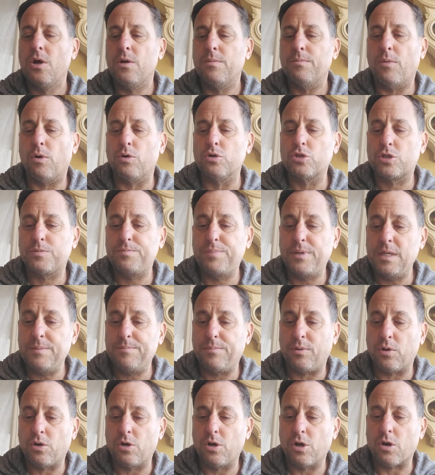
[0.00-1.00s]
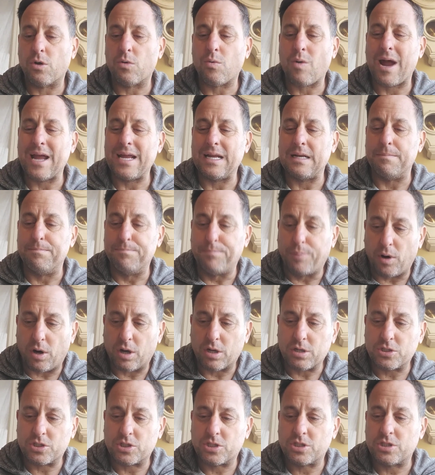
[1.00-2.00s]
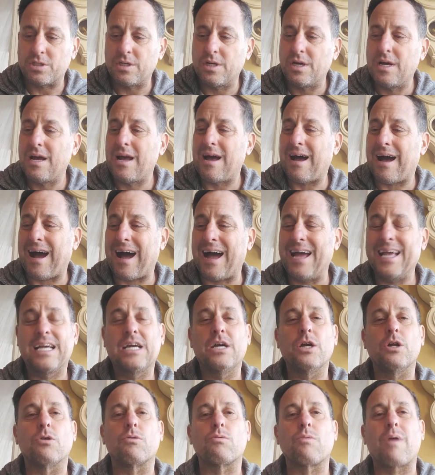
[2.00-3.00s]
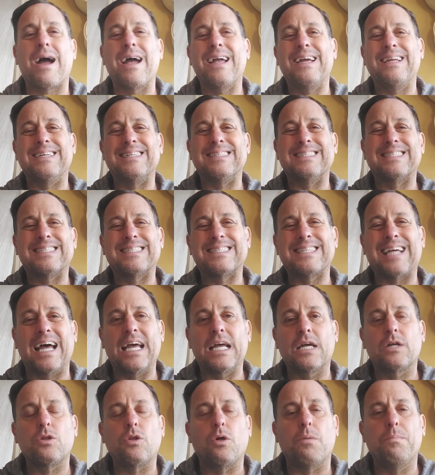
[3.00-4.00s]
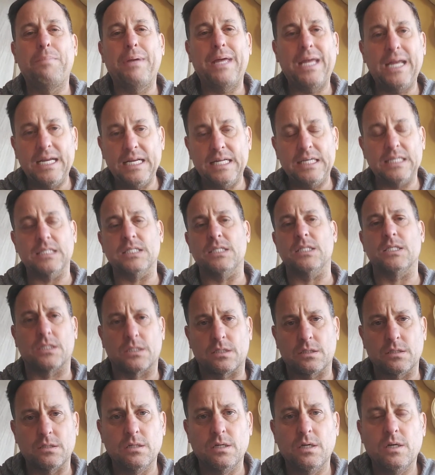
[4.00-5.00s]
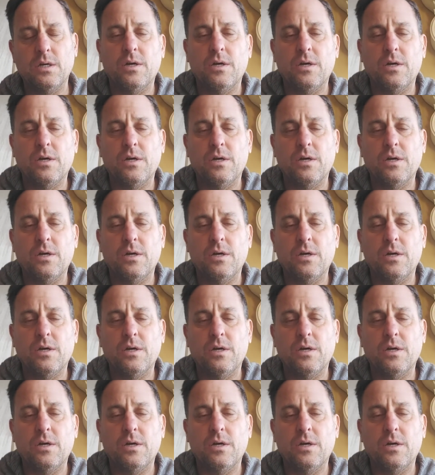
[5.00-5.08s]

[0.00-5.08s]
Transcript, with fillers: most people could write books I could write encyclopedias